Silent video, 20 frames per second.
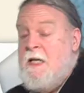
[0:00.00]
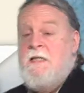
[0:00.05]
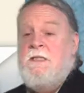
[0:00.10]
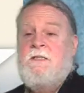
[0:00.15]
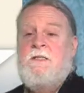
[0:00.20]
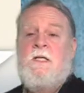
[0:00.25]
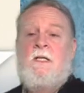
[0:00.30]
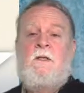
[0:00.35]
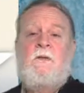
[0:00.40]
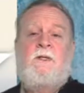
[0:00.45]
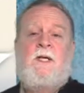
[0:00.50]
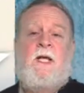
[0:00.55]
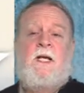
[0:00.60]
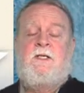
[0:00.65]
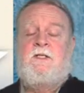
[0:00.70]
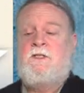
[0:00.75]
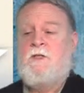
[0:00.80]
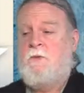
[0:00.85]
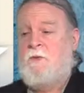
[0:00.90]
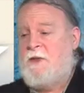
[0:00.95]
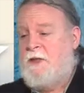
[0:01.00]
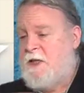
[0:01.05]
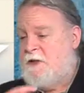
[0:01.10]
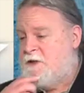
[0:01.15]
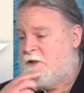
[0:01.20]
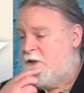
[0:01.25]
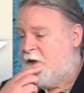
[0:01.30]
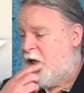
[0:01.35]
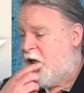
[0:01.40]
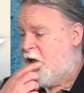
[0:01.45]
Still, the answer we'll get
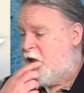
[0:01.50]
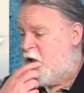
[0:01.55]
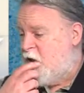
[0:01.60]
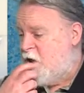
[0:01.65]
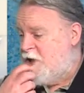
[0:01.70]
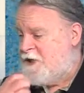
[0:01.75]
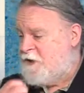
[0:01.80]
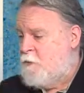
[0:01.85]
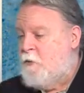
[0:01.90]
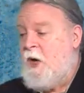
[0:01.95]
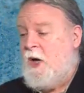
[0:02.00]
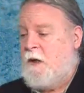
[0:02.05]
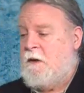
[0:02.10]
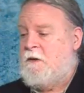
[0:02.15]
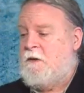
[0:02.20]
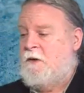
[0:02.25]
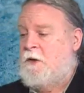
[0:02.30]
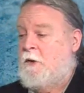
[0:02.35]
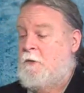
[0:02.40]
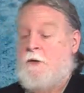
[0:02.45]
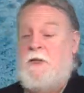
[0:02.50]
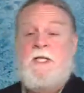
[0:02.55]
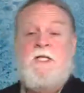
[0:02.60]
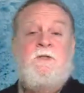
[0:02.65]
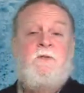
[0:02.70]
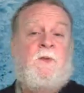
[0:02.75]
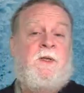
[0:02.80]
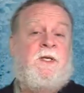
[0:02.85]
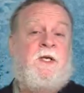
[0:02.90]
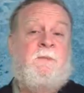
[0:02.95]
to that is, well, you know, at
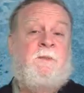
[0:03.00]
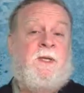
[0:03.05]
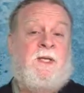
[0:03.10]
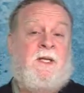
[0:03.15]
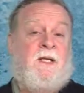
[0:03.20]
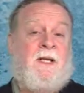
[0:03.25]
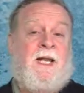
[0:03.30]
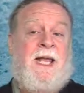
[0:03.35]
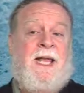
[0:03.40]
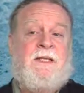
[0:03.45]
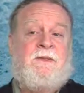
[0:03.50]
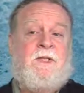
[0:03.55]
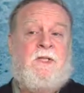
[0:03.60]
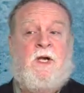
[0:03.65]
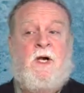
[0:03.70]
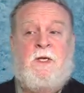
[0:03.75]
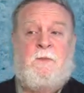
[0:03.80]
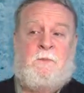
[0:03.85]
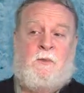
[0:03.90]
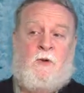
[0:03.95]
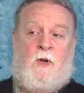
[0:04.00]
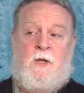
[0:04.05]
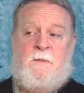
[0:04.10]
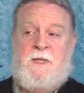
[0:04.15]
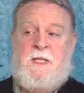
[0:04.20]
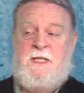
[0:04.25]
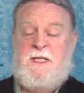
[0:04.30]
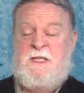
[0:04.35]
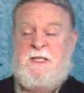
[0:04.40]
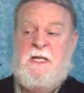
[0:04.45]
least we can be glad the
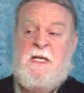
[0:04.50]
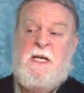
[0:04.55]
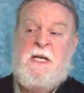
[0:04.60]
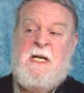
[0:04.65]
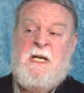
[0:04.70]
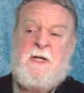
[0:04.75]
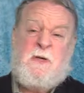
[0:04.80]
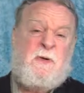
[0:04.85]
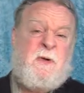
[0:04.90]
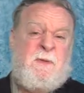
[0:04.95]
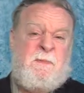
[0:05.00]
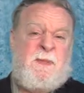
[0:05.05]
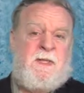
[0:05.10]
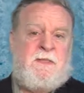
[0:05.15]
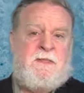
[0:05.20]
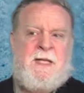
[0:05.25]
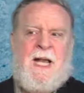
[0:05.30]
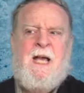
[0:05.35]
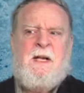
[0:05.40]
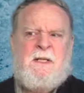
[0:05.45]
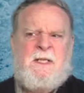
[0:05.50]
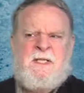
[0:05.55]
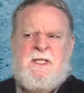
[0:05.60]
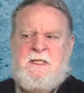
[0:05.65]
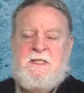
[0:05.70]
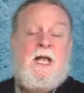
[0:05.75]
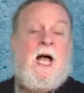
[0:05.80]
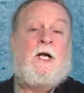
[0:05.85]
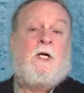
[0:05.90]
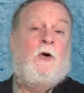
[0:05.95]
unemployment is creeping down. At least
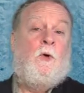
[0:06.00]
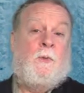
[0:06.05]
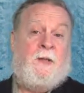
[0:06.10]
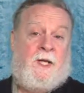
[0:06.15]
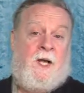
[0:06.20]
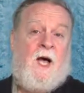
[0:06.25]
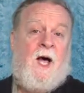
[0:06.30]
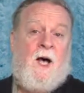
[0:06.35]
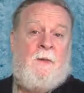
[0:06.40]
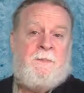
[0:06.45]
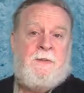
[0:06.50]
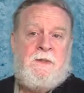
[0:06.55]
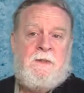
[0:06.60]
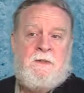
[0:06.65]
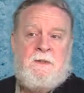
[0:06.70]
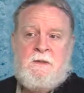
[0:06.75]
it's not going up.